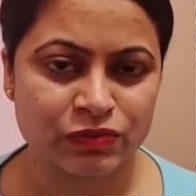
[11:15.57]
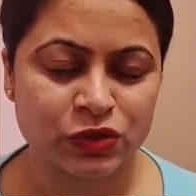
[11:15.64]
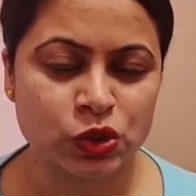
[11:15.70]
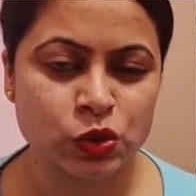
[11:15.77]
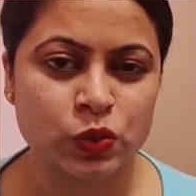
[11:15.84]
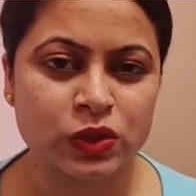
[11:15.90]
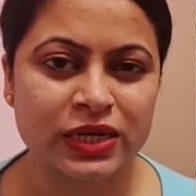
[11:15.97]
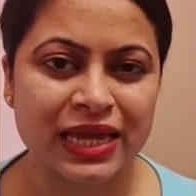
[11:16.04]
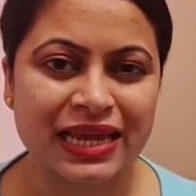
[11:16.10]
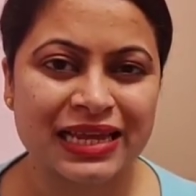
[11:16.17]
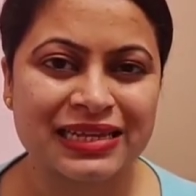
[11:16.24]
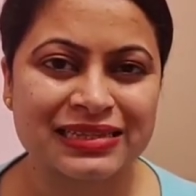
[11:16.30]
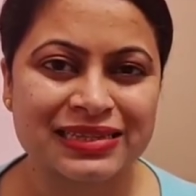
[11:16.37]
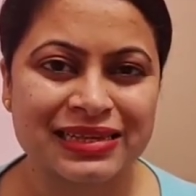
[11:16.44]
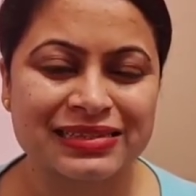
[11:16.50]
which were
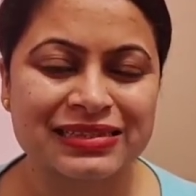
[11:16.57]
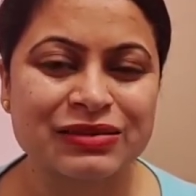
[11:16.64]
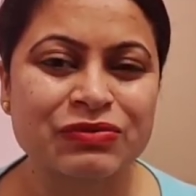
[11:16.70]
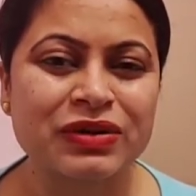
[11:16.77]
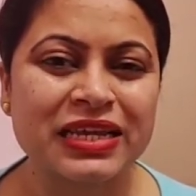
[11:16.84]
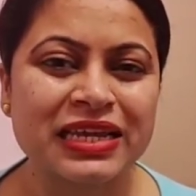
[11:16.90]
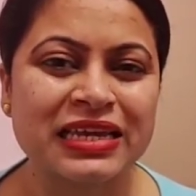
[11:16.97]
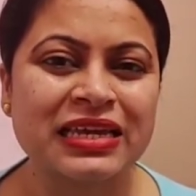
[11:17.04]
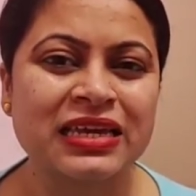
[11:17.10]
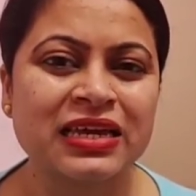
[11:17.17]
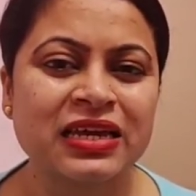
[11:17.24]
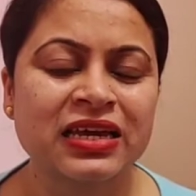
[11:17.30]
excessively